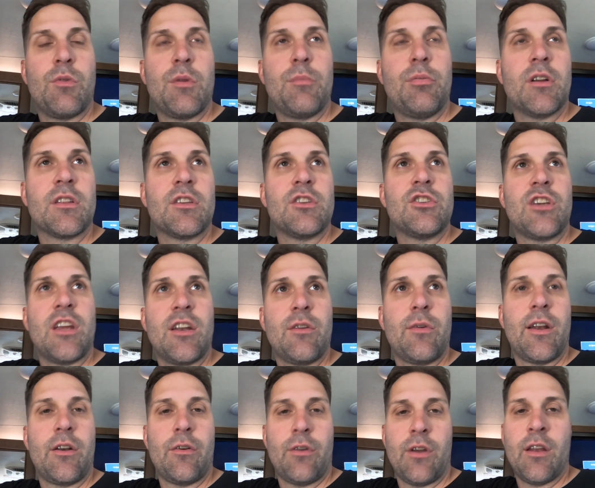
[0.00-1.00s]
we plug the
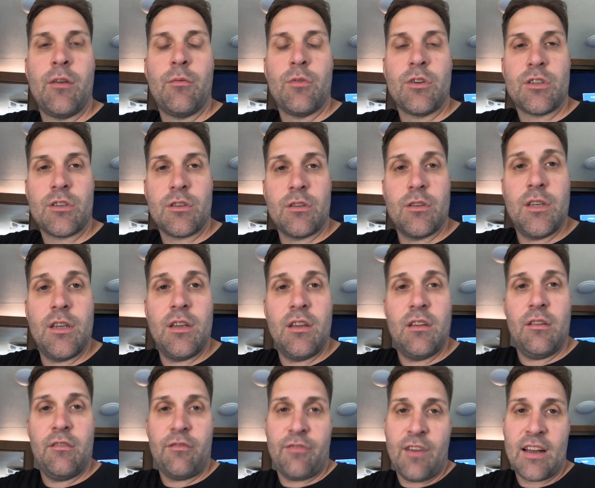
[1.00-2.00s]
generator in, which
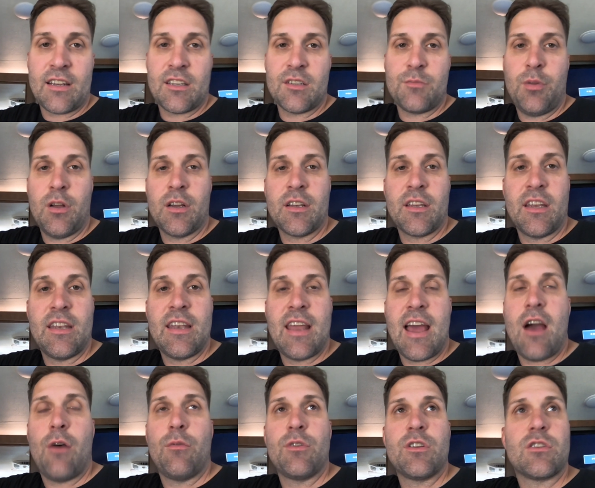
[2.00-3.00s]
in fact is plugged in
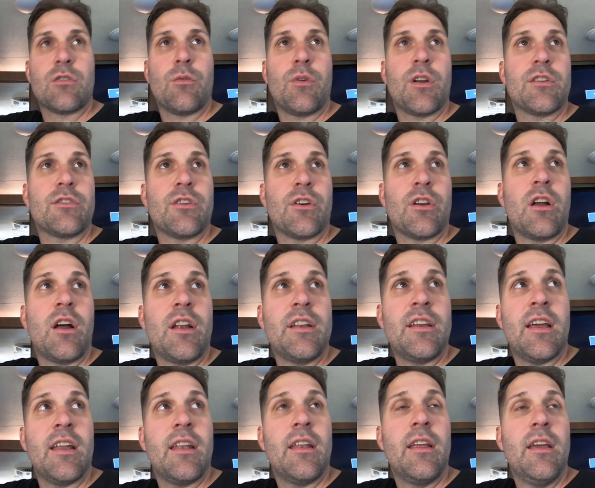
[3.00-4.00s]
now, we just don't want to turn it on
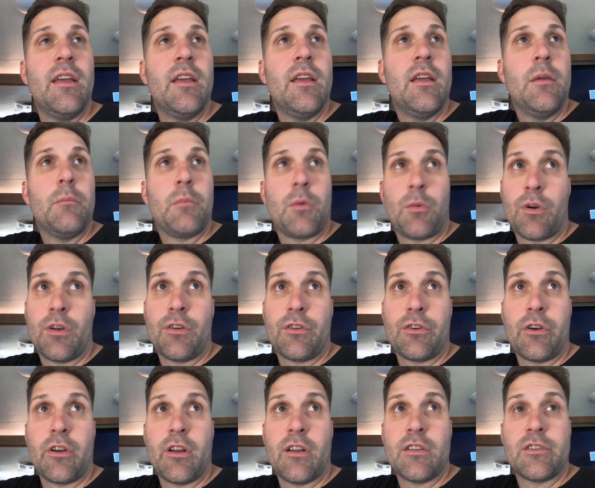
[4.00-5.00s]
yet, but we're going to
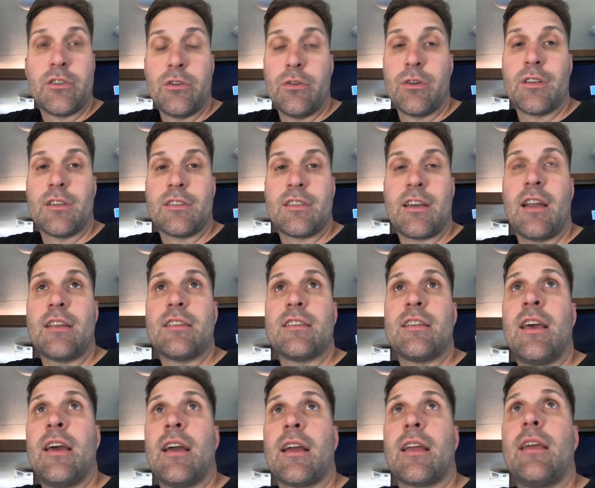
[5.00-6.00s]
turn it on soon because it's hot as
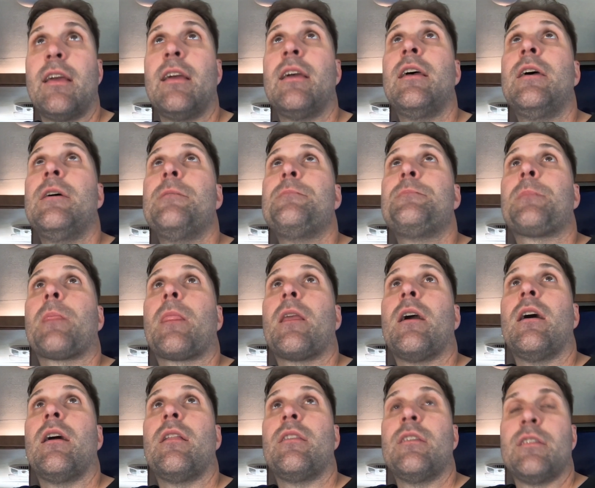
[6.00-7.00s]
heck.
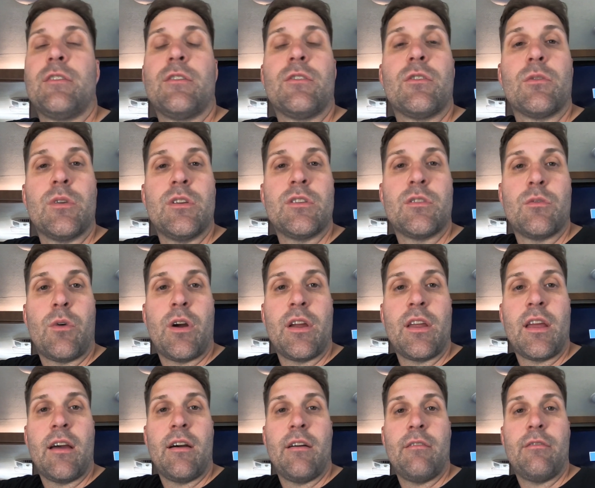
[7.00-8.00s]
This is the reason why you
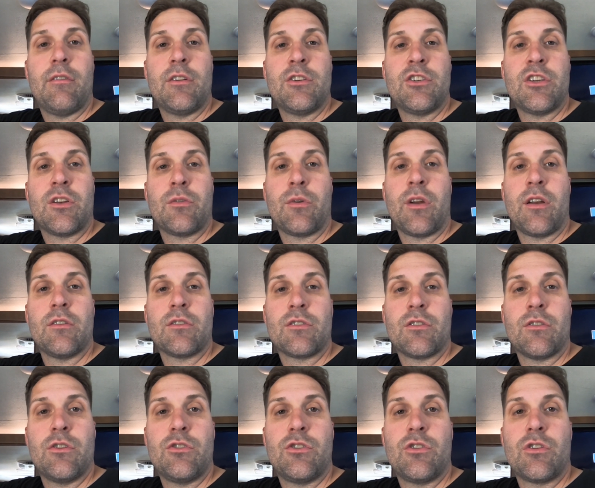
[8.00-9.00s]
have a generator,
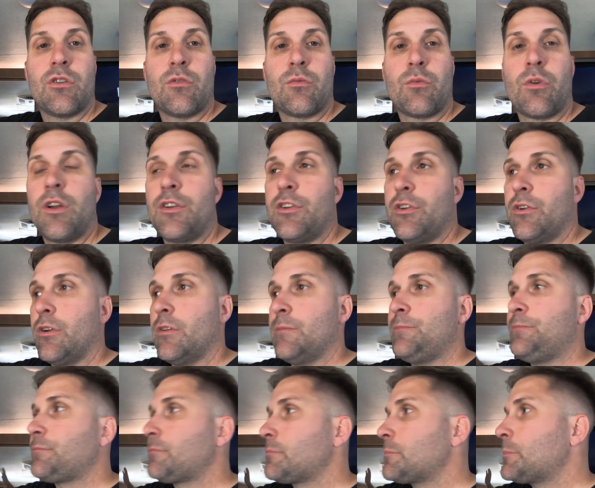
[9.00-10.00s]
so that you can run your
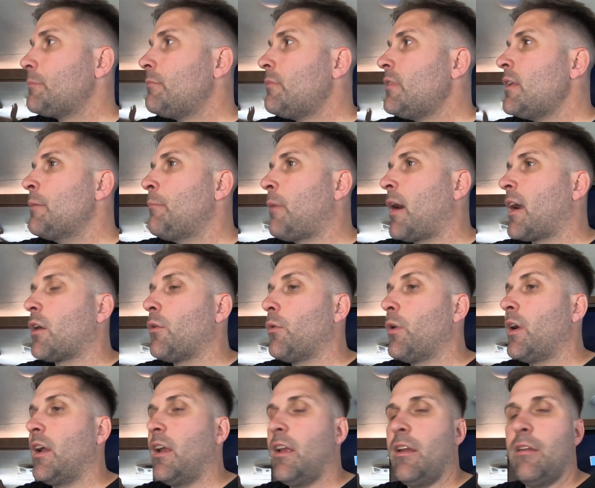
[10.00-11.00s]

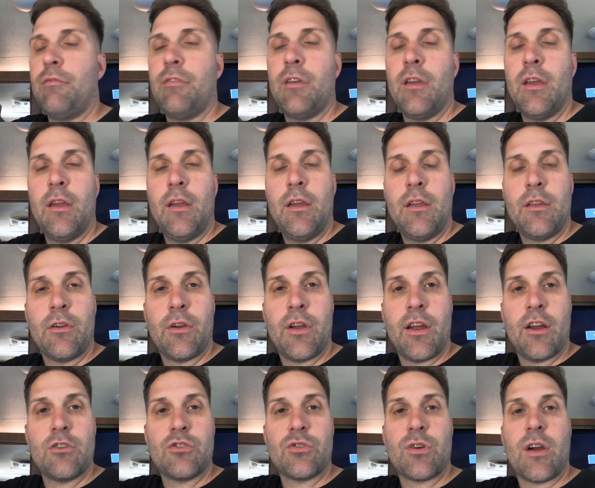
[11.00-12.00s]
microwave, your
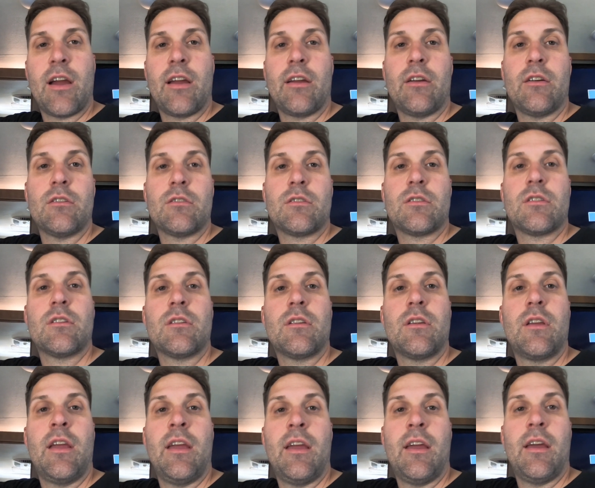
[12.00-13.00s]
hair dryers,
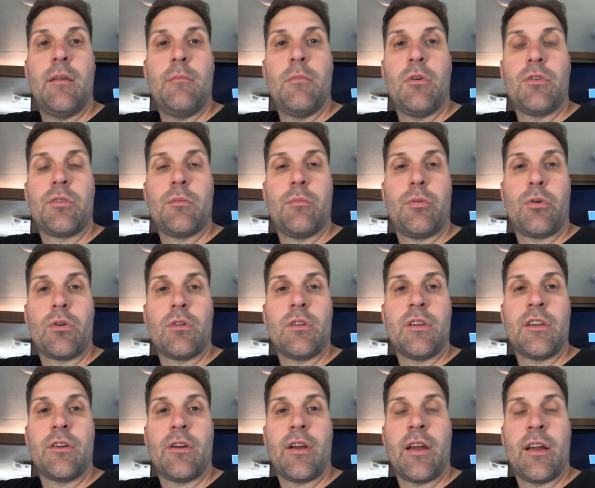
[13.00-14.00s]
and most
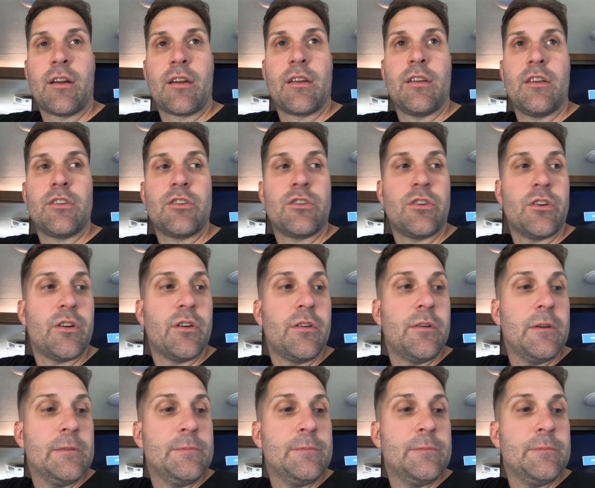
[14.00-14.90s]
importantly, your air conditioner.